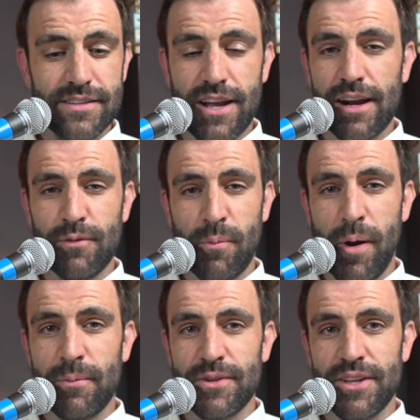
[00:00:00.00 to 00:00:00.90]
kind of a
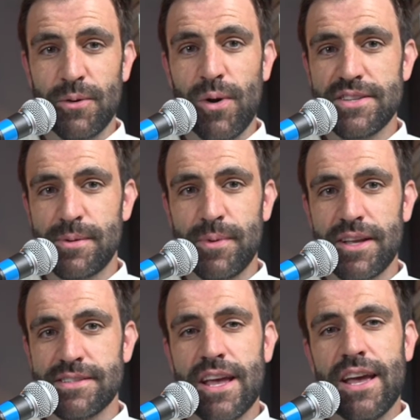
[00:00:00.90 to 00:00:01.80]
bummer that he wasn't,
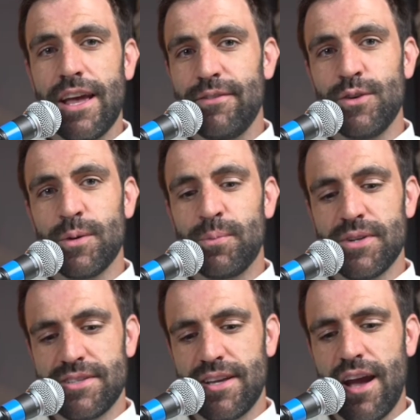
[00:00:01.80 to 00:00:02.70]
because if you had
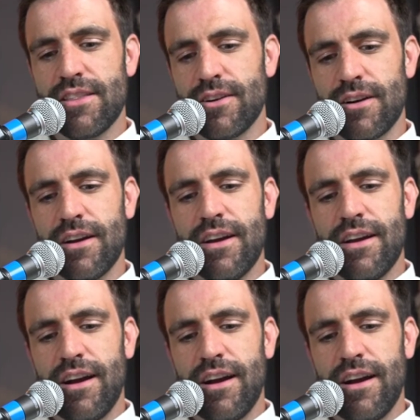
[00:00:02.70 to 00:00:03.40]
put together,